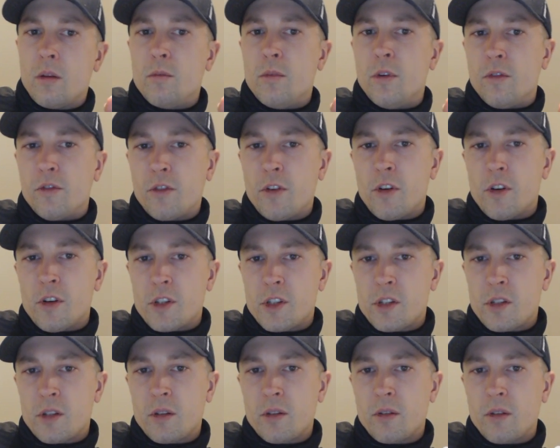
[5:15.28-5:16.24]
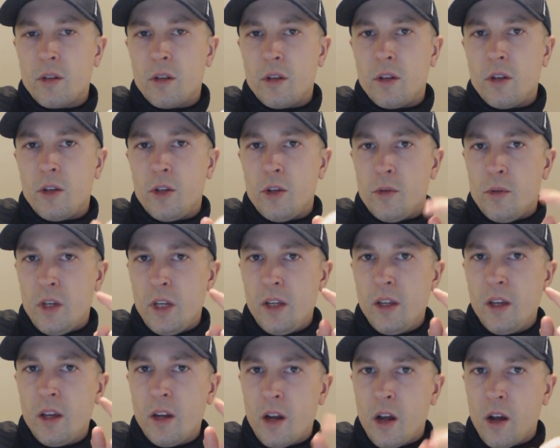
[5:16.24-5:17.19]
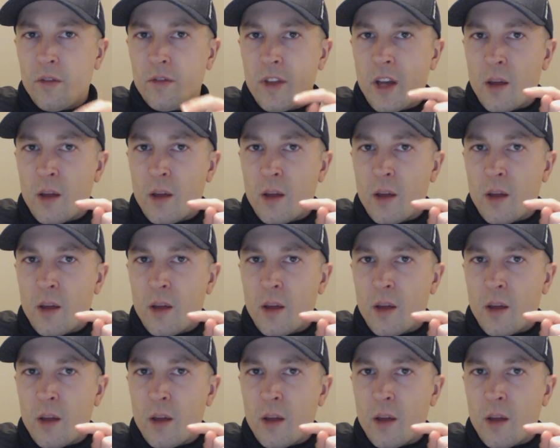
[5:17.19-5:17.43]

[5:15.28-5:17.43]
But first, you need to get off